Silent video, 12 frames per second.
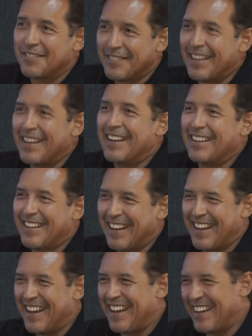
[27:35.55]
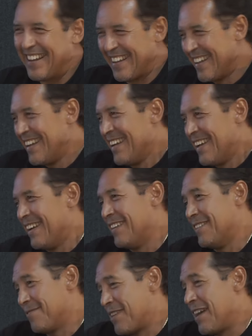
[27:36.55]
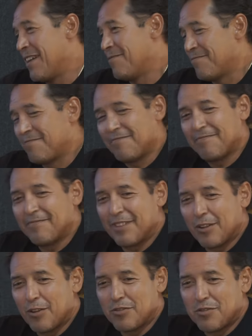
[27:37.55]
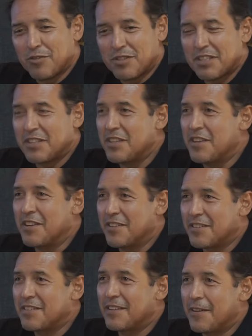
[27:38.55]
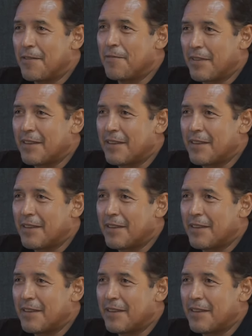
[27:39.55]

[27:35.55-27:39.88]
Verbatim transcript: Yeah. Close to 60 years. Wow.